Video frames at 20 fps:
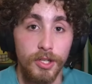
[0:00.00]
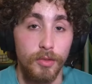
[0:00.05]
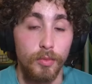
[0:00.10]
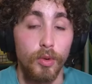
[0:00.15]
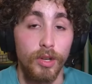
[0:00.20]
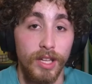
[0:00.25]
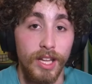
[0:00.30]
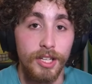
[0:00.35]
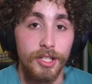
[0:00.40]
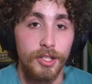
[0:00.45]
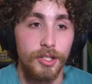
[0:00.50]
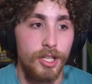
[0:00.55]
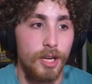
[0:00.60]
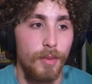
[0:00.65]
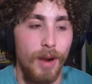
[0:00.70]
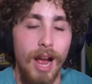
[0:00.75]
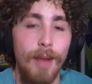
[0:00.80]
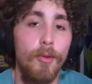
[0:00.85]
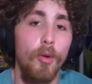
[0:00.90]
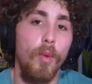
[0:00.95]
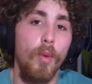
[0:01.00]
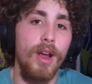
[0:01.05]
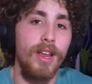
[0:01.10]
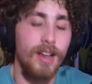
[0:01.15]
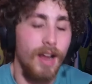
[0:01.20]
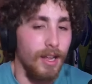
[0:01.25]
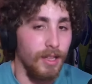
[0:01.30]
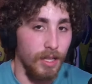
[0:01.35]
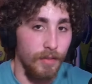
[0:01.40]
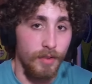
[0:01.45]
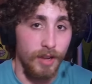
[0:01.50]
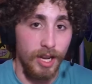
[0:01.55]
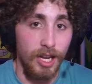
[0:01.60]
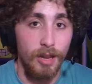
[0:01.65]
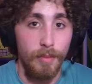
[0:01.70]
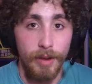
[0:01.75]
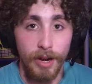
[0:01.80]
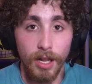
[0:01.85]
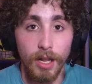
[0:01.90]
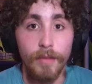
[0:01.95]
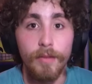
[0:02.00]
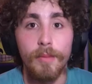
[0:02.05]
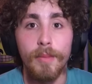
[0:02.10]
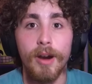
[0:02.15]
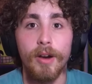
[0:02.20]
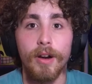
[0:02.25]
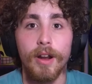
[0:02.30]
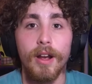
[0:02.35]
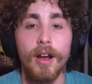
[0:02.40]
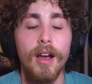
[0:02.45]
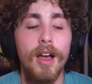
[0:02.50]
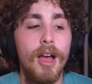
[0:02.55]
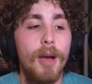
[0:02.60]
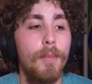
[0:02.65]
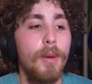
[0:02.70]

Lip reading: relationship. I'm a white guy living in the middle of America.